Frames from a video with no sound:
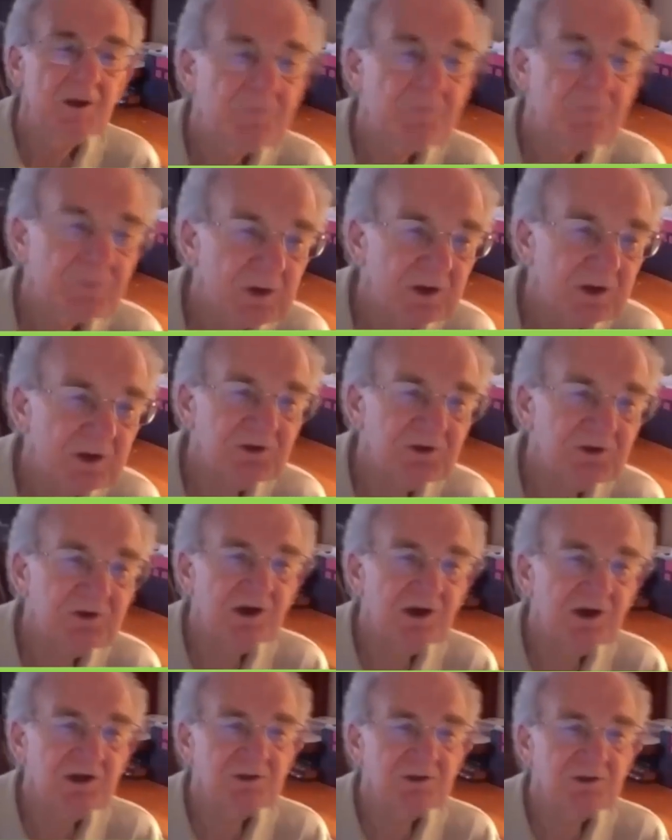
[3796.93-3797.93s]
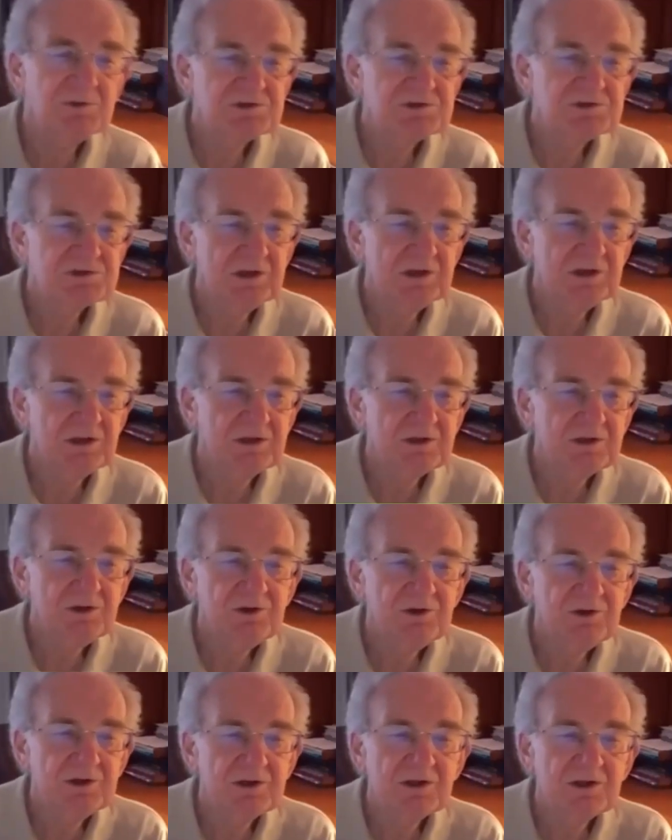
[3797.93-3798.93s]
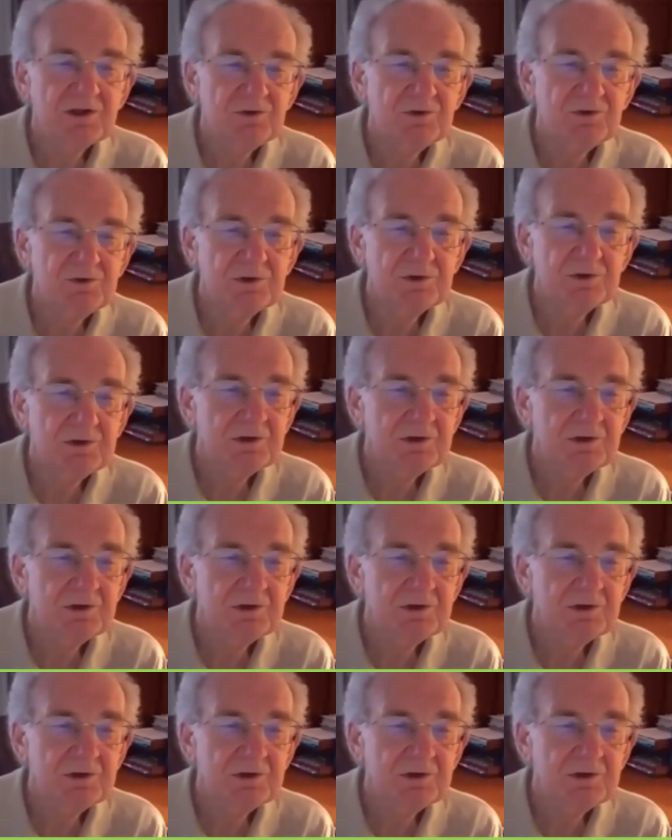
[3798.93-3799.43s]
Other documents could include,